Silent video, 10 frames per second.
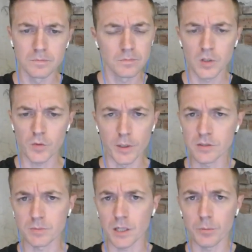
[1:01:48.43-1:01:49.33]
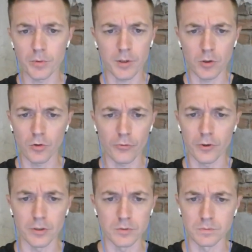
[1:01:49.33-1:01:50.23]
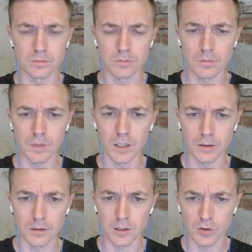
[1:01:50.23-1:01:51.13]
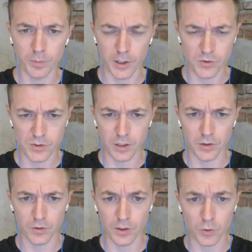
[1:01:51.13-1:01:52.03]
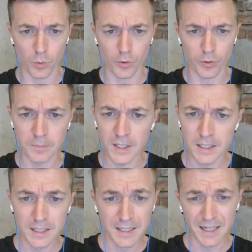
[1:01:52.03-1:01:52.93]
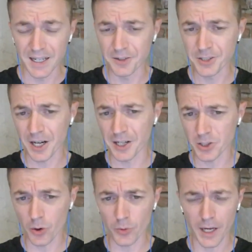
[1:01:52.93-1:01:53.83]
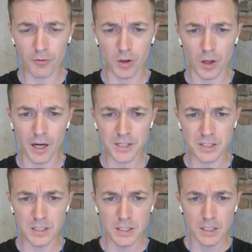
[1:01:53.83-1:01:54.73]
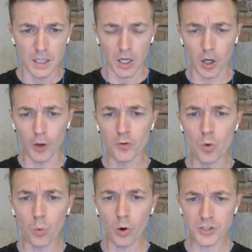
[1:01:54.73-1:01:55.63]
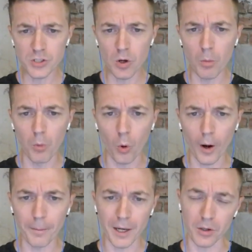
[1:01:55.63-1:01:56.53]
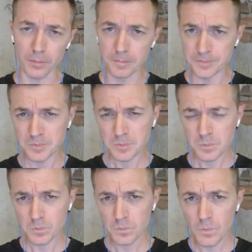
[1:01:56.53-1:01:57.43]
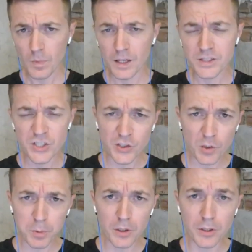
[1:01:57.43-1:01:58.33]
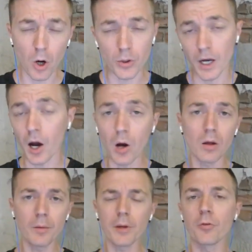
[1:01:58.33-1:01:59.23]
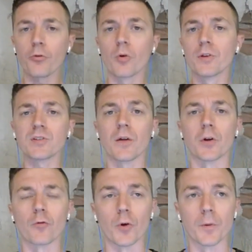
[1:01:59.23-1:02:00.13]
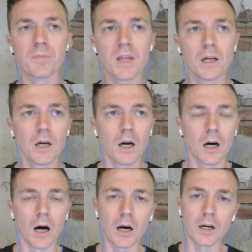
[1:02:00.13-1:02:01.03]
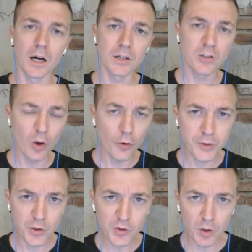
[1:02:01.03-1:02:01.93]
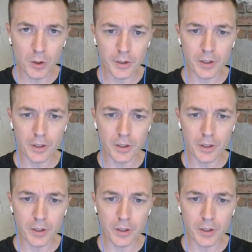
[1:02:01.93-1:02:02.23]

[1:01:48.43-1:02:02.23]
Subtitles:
spending some time with my girlfriend and getting some exercise and that sort of thing. I don't have a lot. If you want to know more about discipline, okay, let me throw this out there for you. Self-discipline,